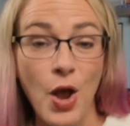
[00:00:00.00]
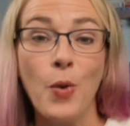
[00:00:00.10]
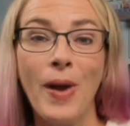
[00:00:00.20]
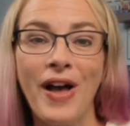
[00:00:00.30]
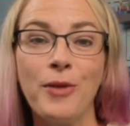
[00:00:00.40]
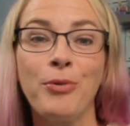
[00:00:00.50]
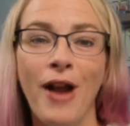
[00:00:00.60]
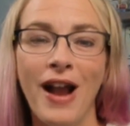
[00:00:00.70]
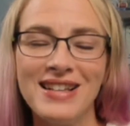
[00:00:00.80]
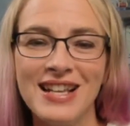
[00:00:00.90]
Well, the
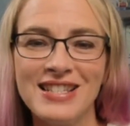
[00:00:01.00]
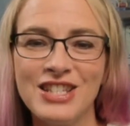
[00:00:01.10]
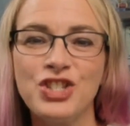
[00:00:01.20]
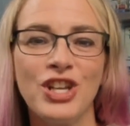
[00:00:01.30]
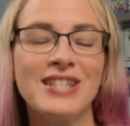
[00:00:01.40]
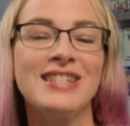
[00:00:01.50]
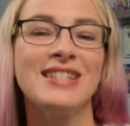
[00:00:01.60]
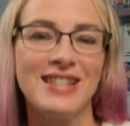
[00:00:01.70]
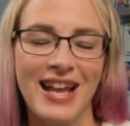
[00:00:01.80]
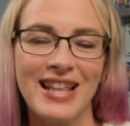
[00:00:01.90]
process is just
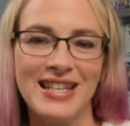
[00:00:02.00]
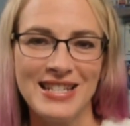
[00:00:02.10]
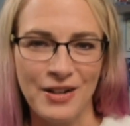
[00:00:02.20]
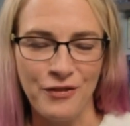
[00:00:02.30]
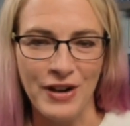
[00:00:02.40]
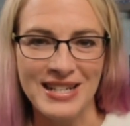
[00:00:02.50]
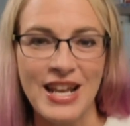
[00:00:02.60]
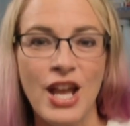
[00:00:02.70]
slightly different.